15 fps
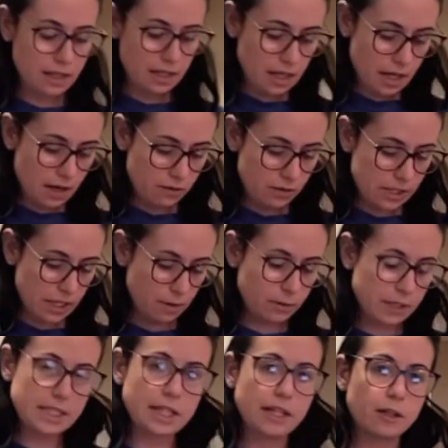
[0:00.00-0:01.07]
every time they
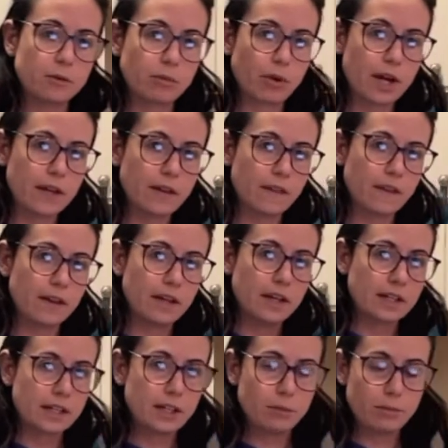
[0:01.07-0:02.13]
take a breath.
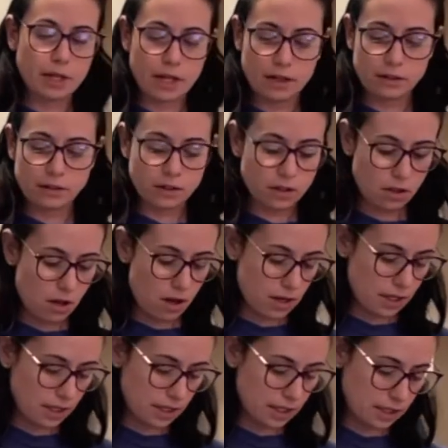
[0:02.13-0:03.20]
Keep an eye on the clock
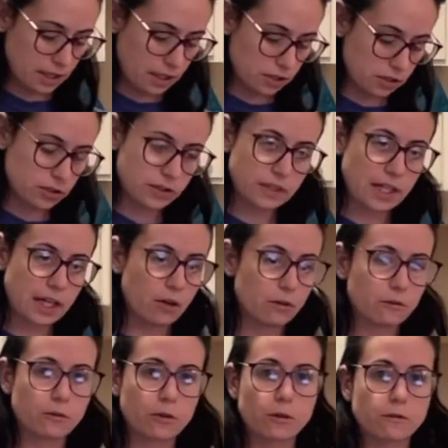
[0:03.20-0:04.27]
and then just count
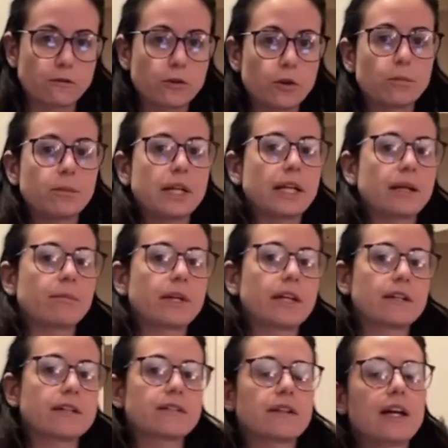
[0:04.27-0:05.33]
for a full minute,
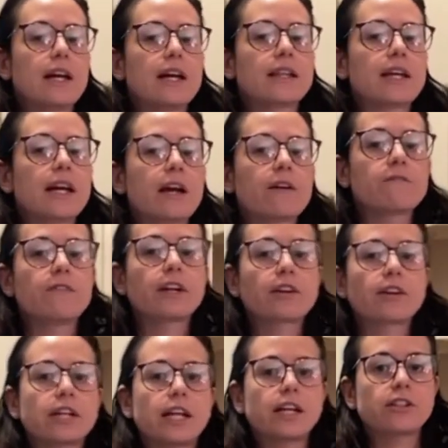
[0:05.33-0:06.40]
because they have
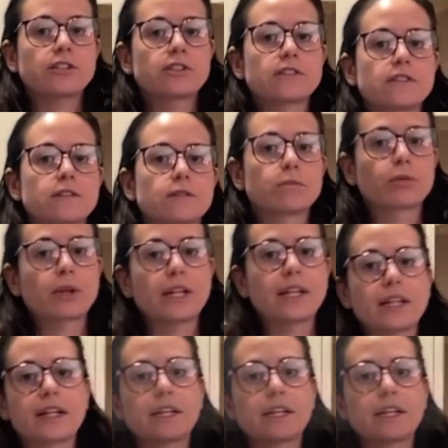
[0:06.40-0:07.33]
variations in breathing. The